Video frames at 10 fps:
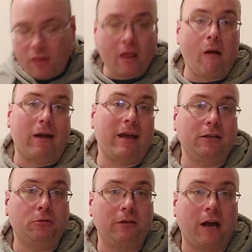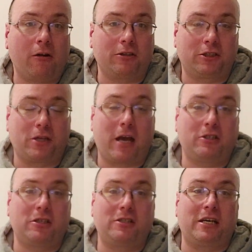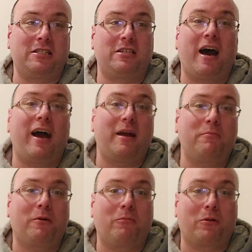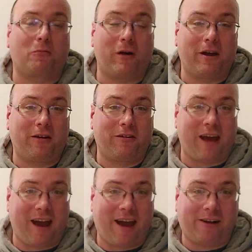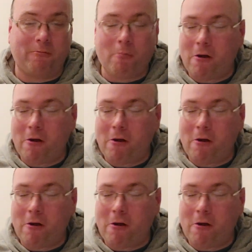Well, I can't do it now because this actually is a time-required hack.